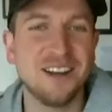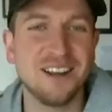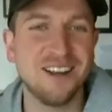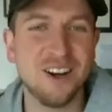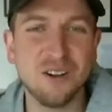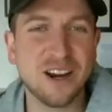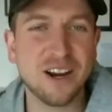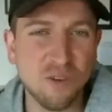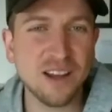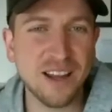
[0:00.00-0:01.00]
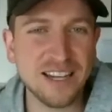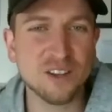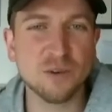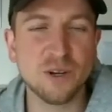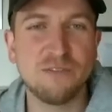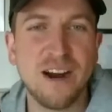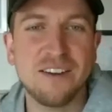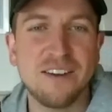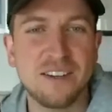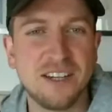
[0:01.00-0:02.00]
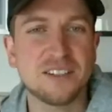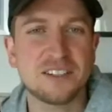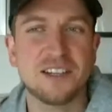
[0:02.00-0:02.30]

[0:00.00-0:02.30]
like over the last 3 to 5 years,